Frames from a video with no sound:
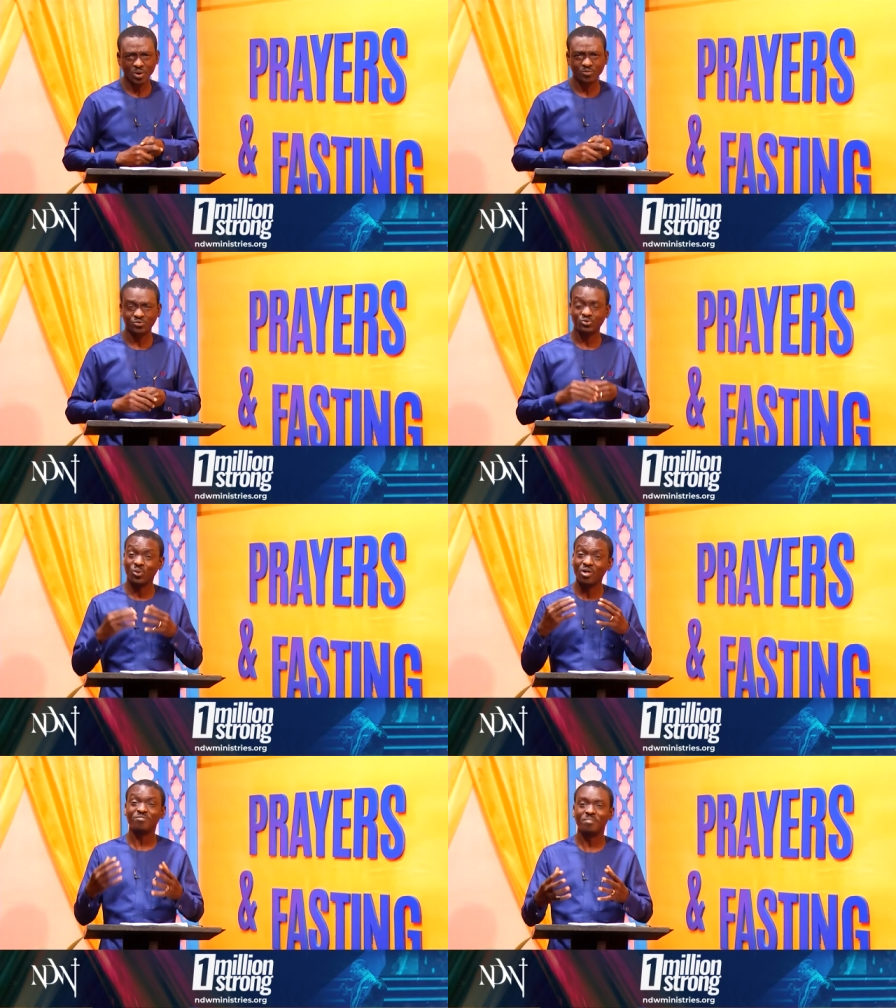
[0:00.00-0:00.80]
of
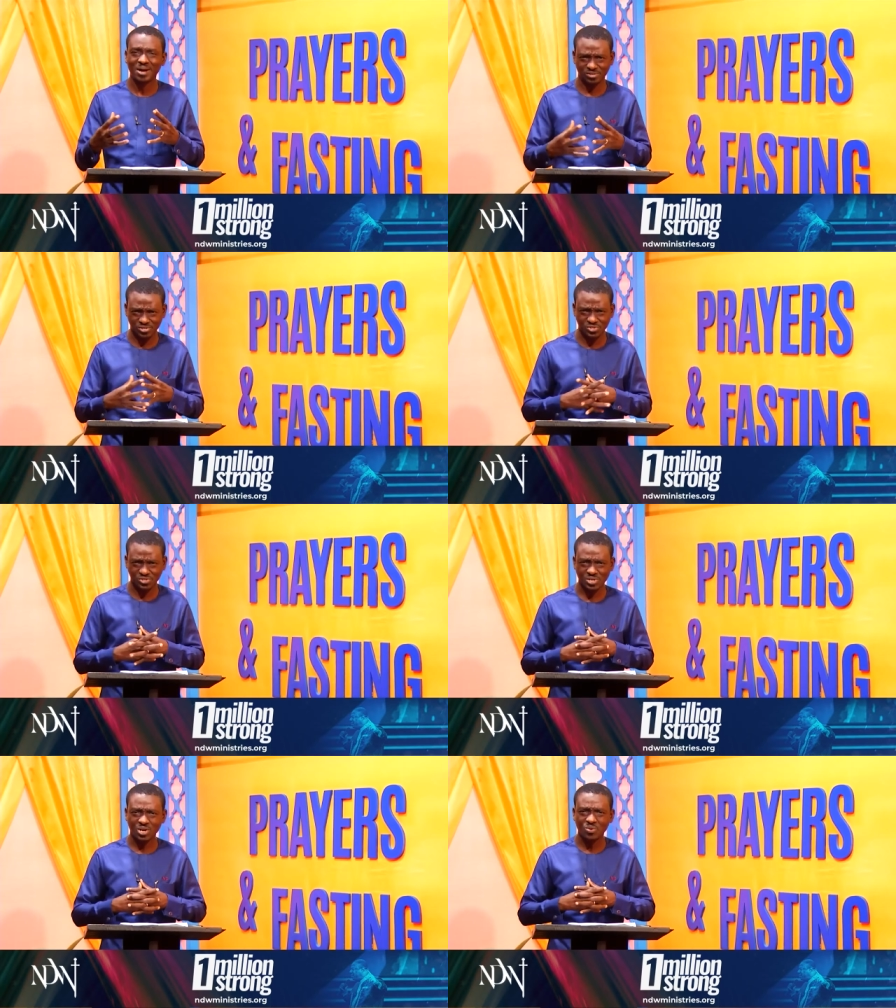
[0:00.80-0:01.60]
12
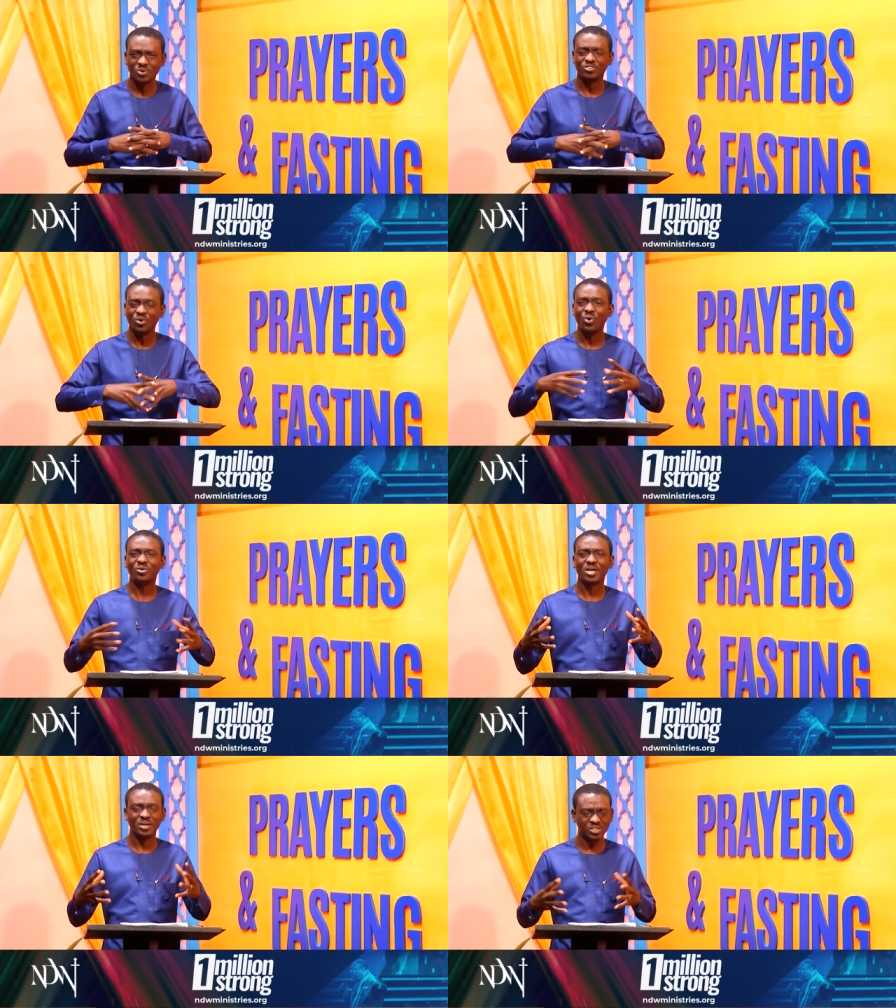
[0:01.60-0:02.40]
months. With
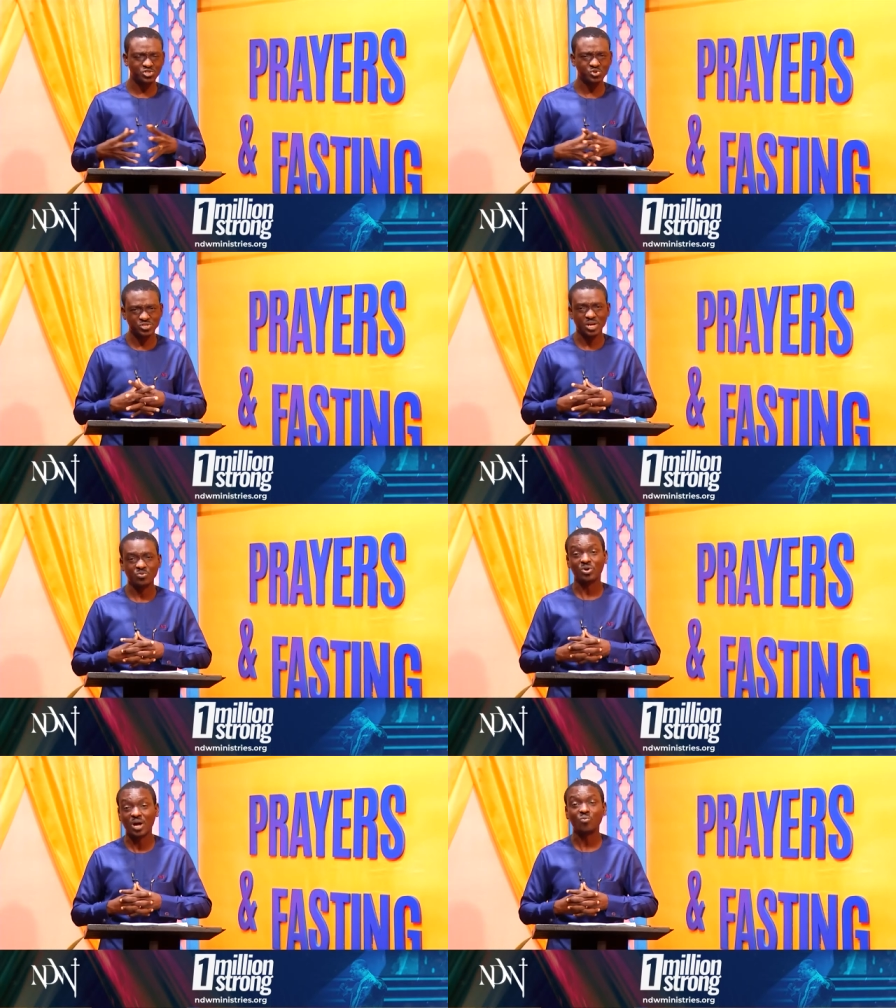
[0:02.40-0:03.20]
all the issues that
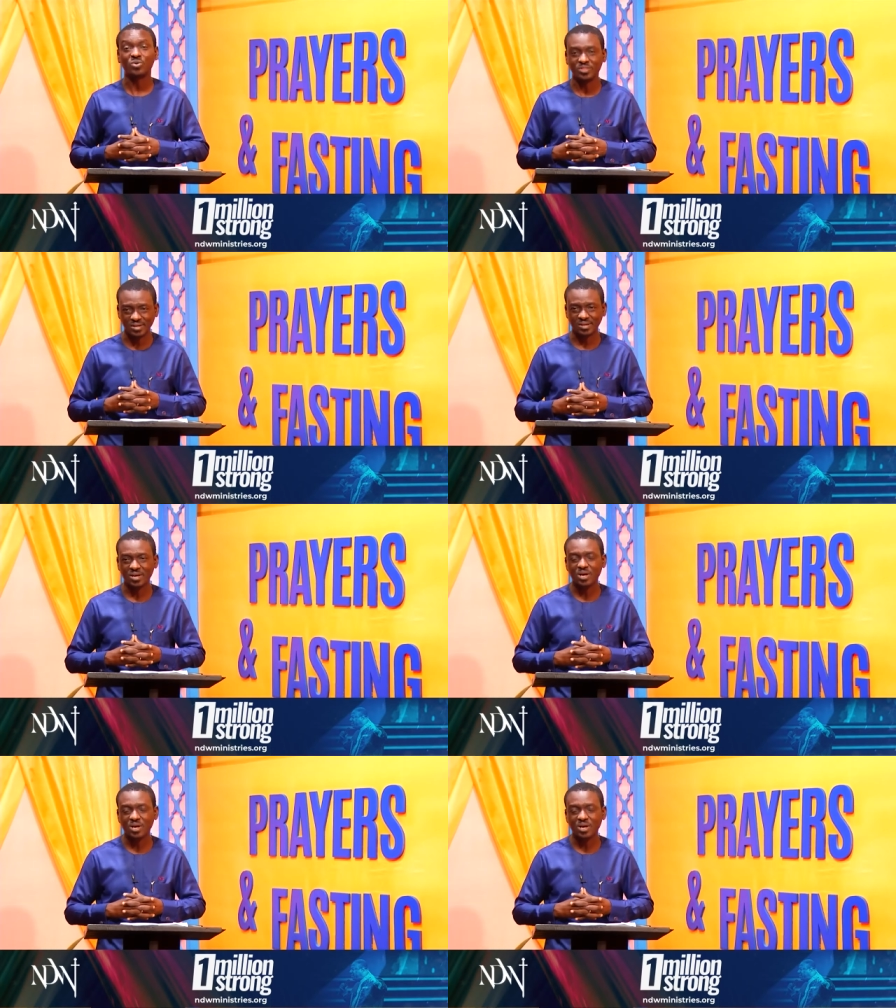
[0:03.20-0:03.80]
will come with it.